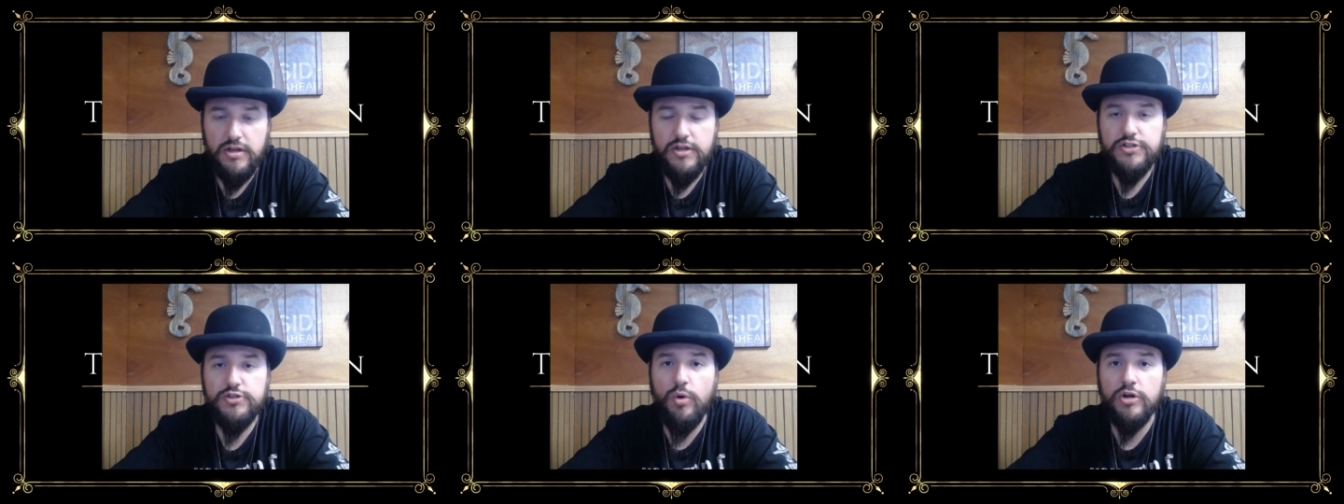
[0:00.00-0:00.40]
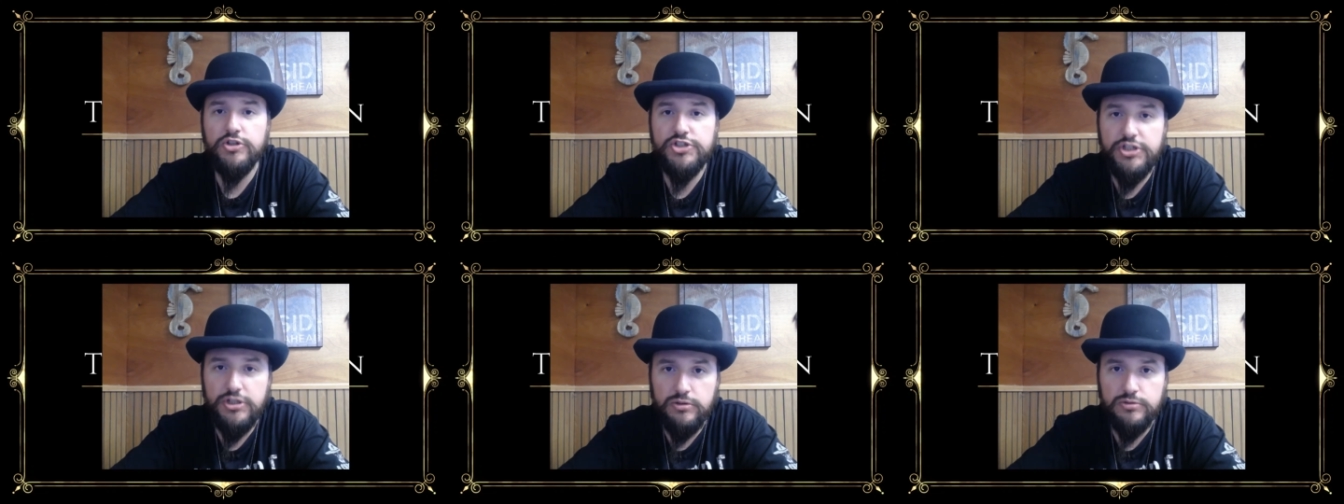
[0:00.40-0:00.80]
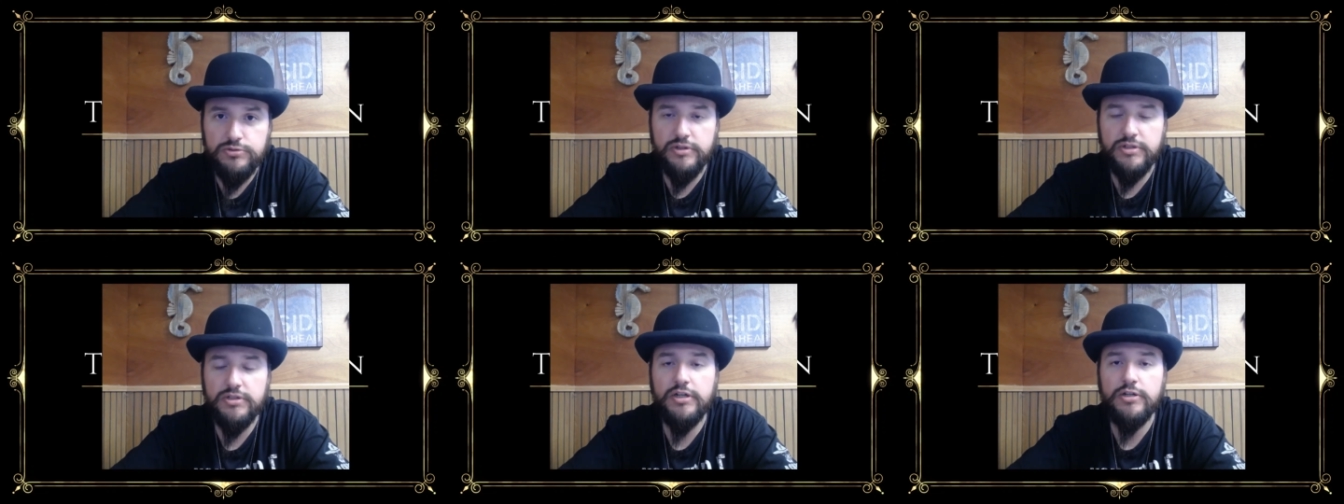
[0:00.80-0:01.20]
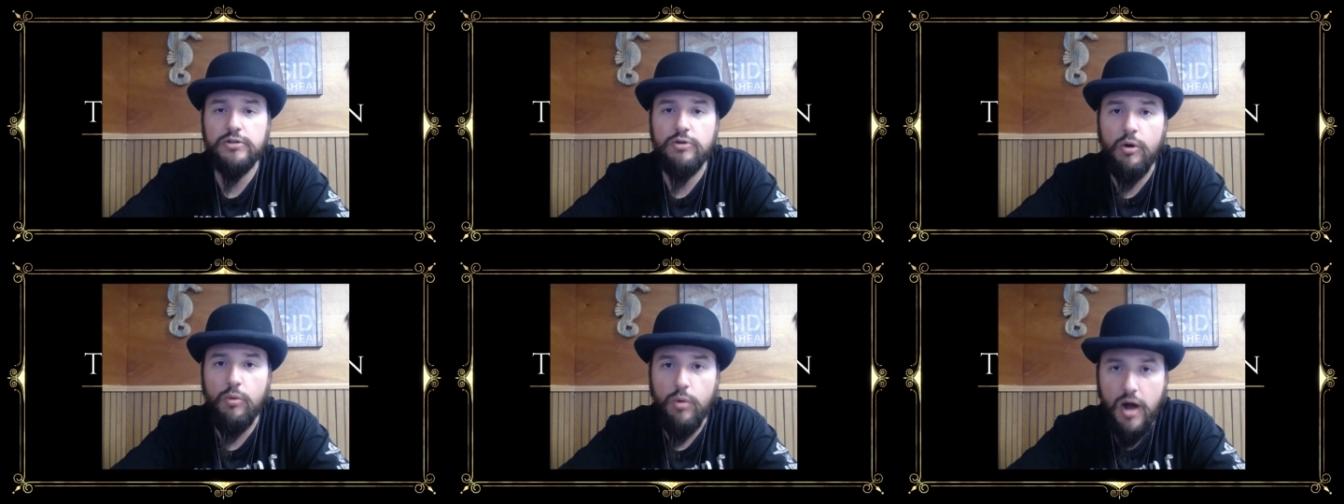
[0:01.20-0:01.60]
so our children can
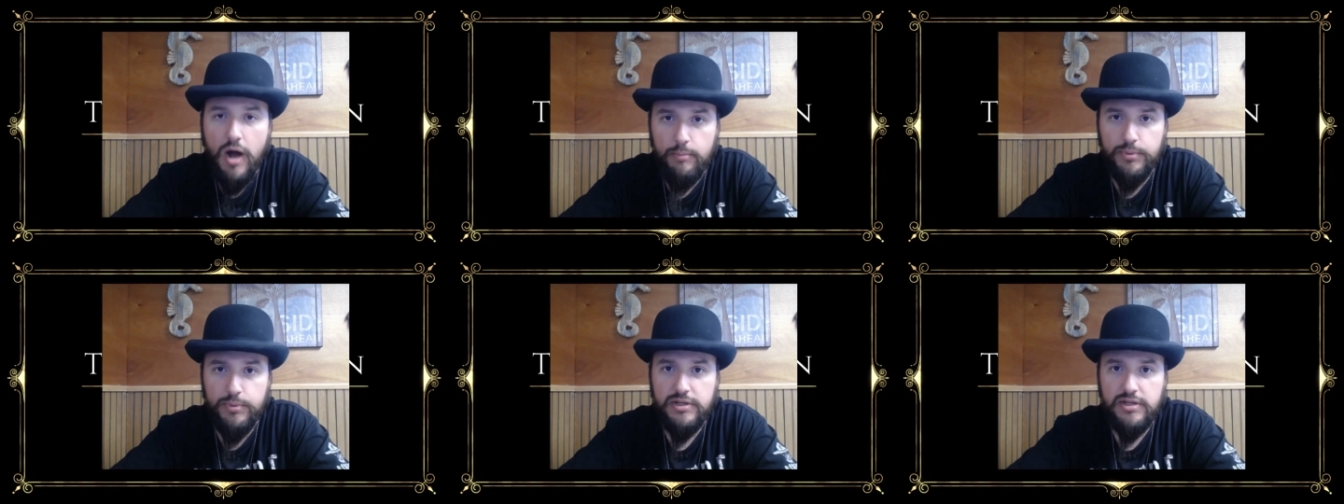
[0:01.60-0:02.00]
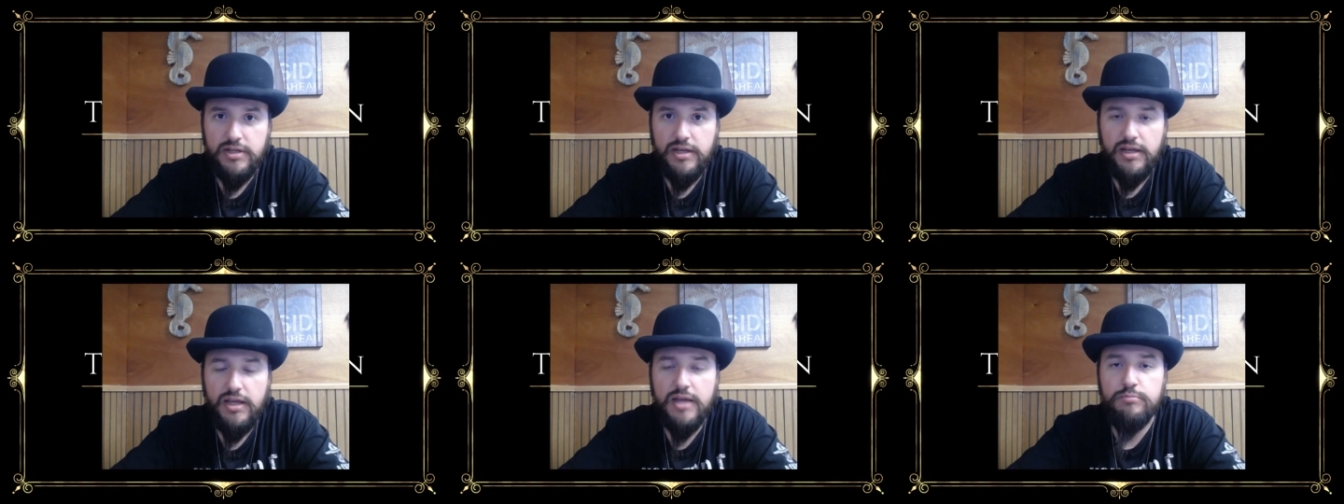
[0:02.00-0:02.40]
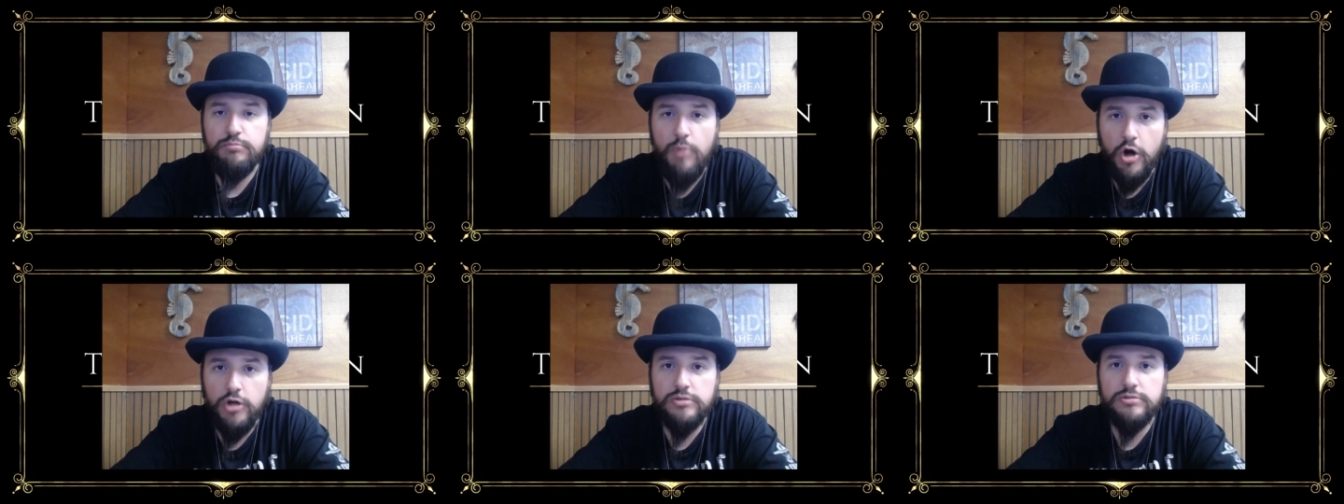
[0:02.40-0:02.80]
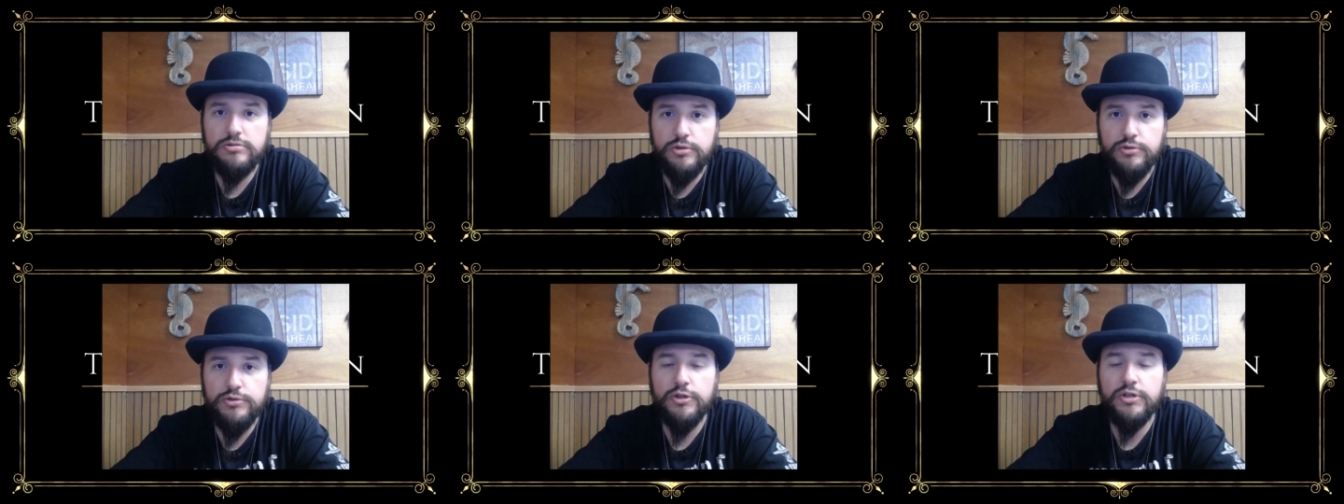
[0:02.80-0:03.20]
grow up in Martin
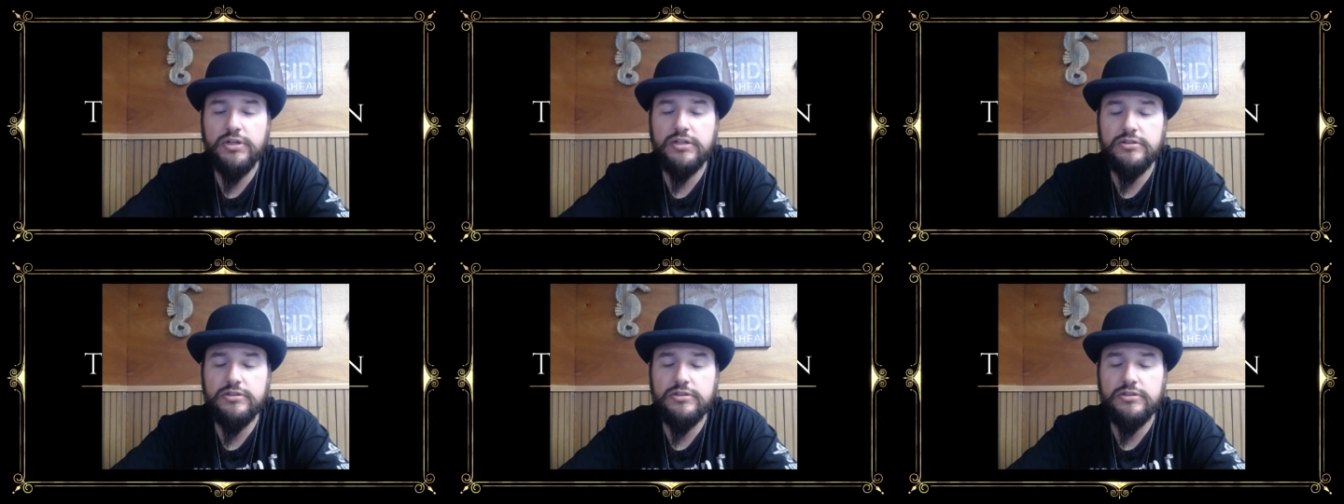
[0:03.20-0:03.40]
Luther